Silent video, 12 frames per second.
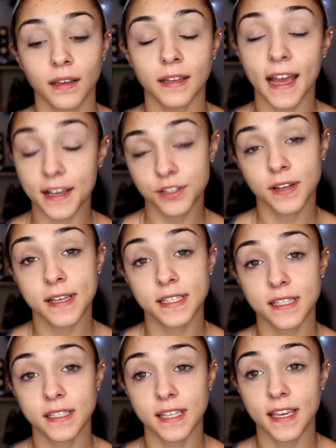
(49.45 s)
And as you guys
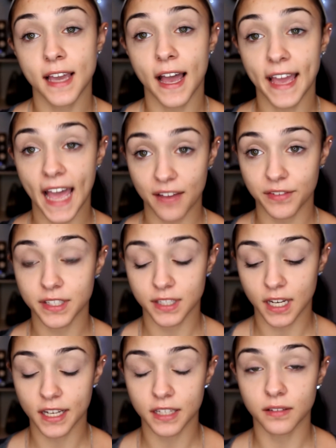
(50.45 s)
can see, I haven't
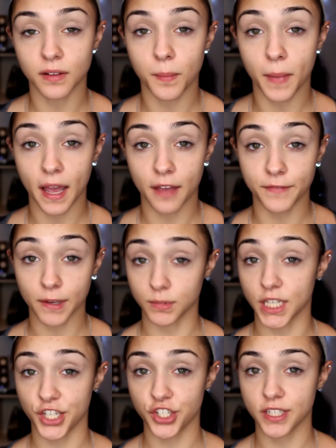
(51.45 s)
done my
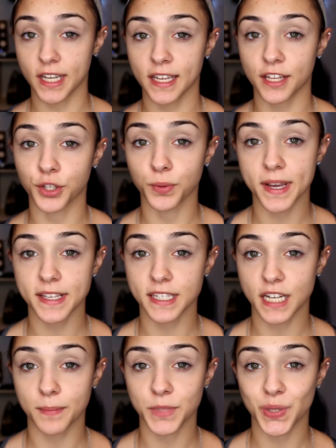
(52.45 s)
foundation yet, and the
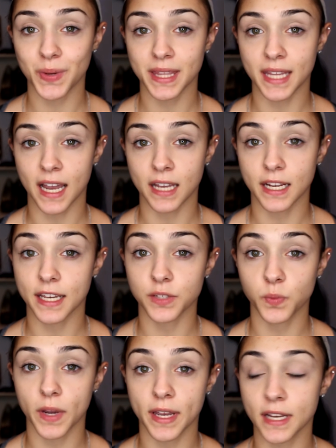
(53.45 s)
reason I'm doing that
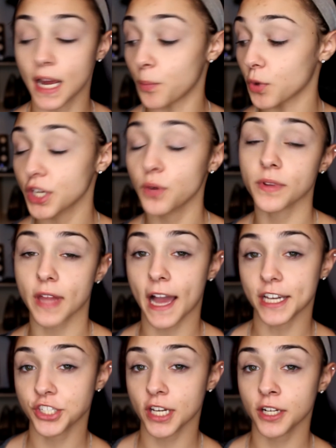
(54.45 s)
is when I'm working with
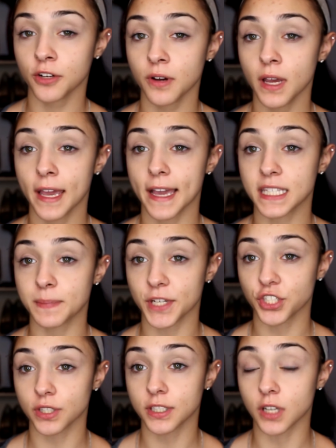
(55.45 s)
eyeshadow,
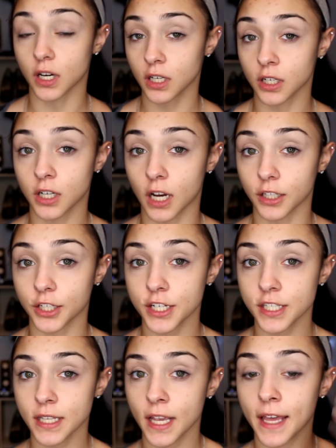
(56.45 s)
especially darker
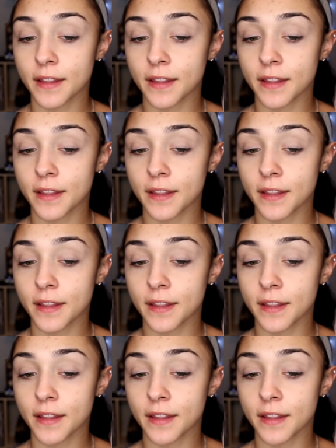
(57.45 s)
colors,